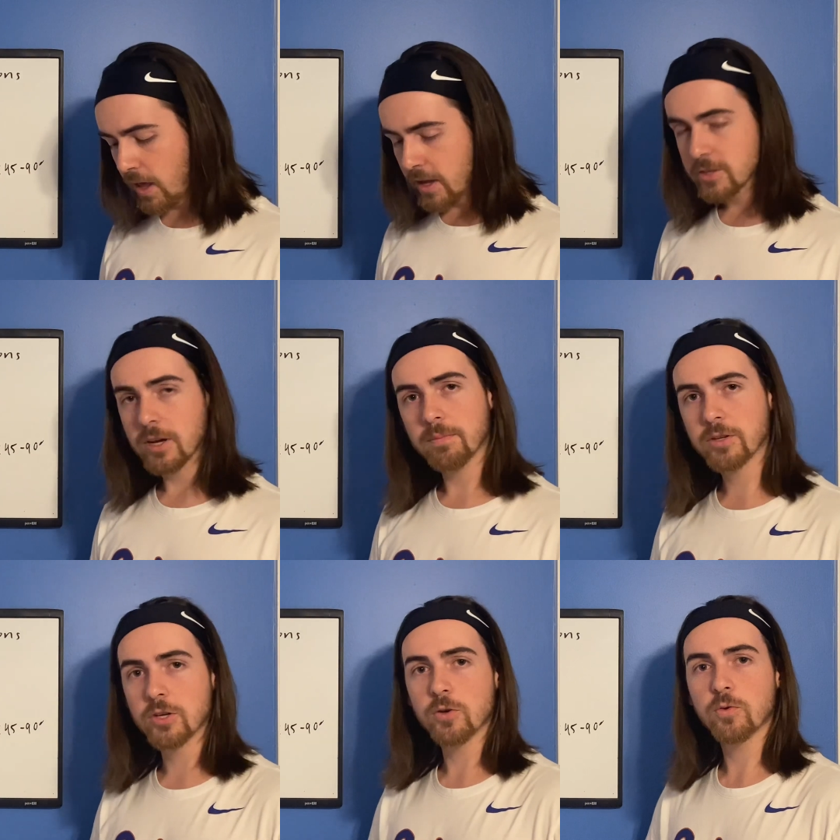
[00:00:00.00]

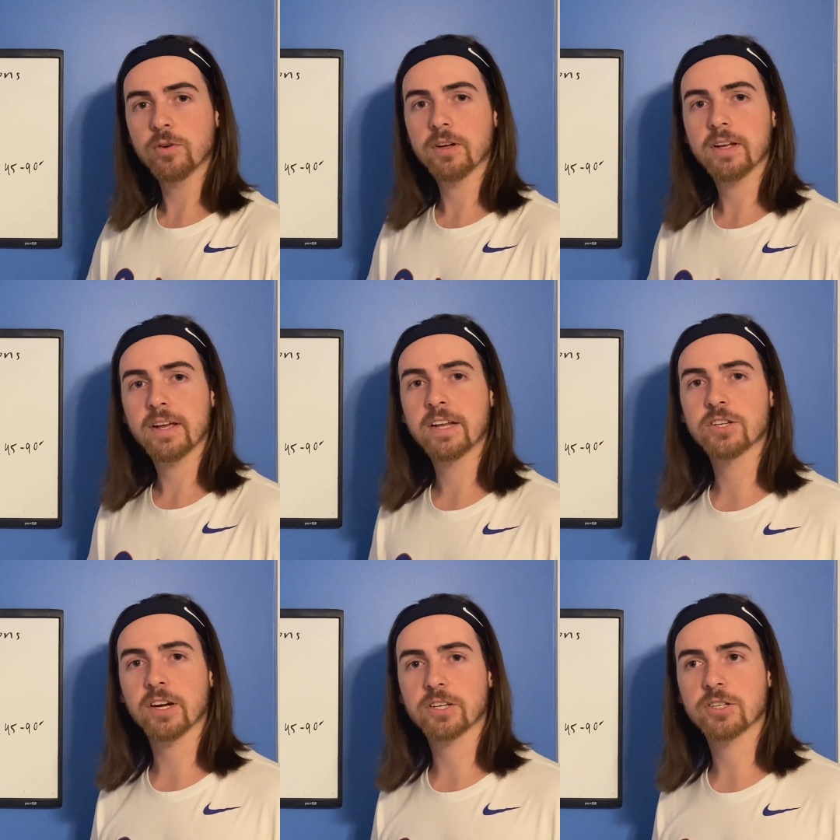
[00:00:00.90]
Sub-Q
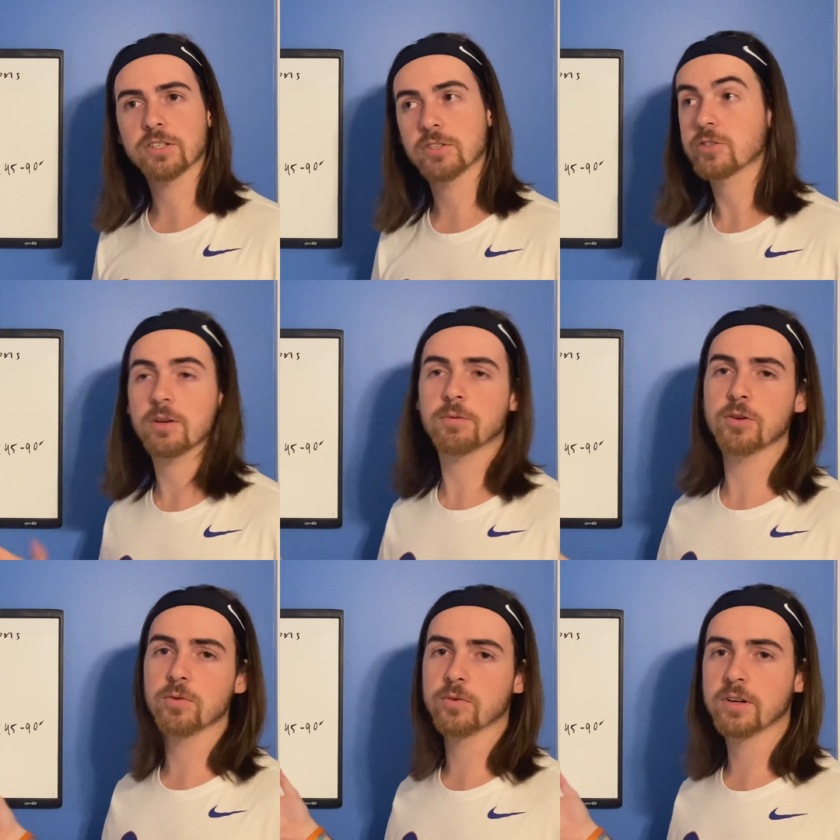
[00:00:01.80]
injections,
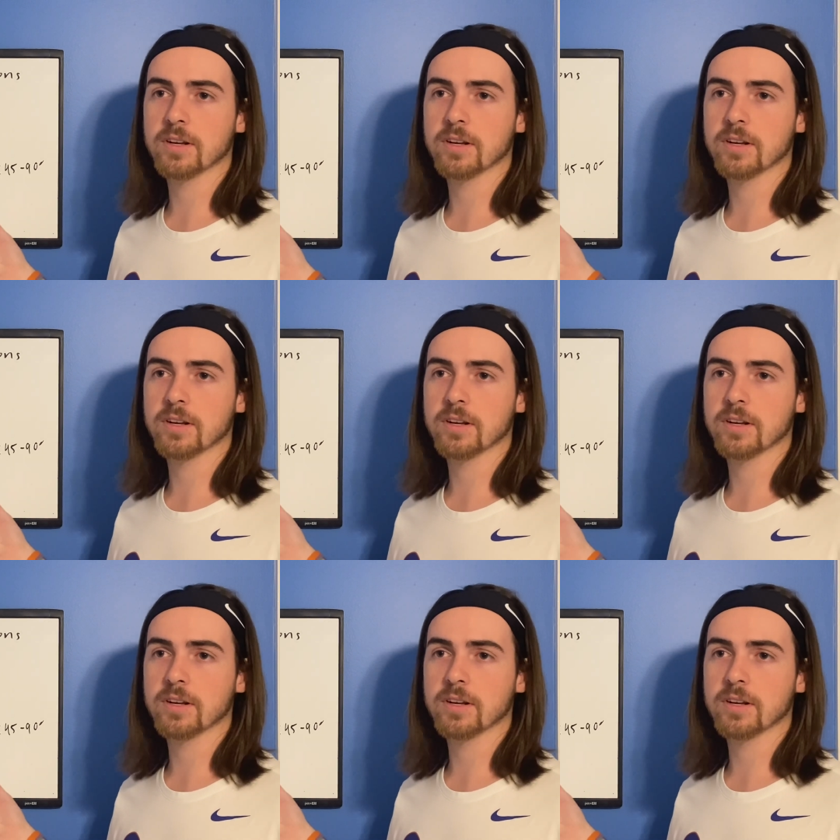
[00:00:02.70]
sub-Q